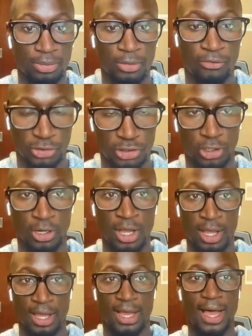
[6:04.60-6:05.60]
For sure.
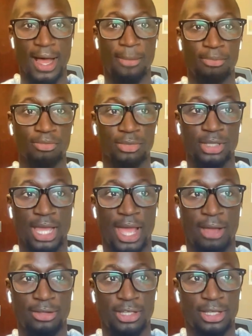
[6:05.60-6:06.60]
Yeah,
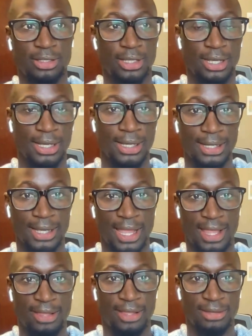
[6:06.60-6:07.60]
I did.
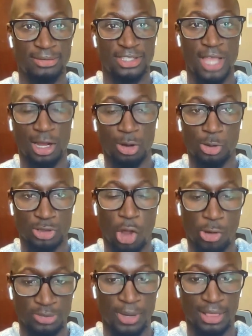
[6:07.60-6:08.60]
And soccer was
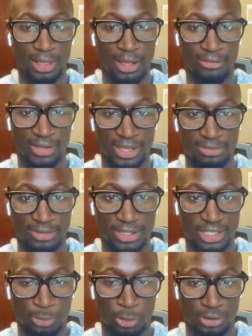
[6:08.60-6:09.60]
always my love and the
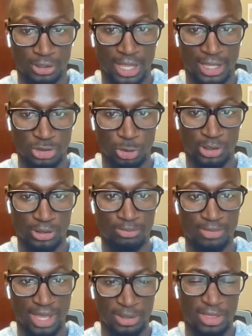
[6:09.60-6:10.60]
sport that I enjoyed
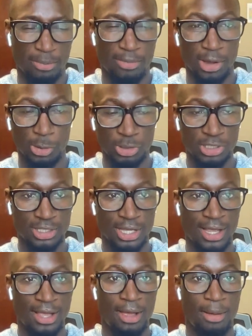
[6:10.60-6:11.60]
maybe the most.
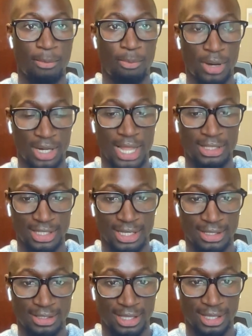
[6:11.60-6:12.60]
But I
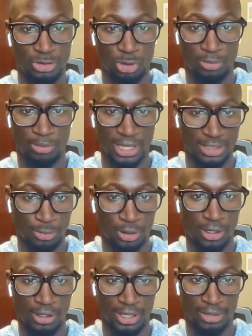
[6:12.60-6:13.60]
did enjoy
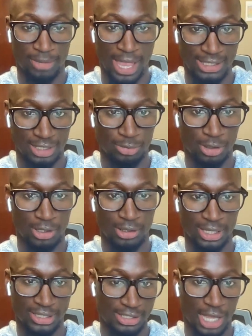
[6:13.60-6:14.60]
baseball and
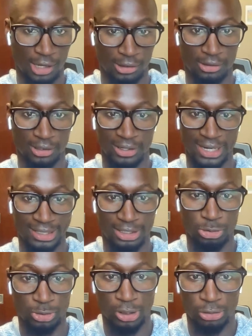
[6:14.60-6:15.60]
basketball and soccer, right? And
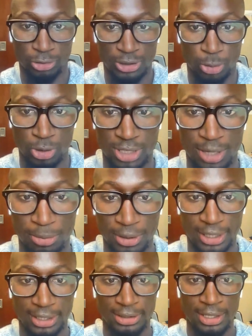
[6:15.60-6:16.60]
those are the three sports I played,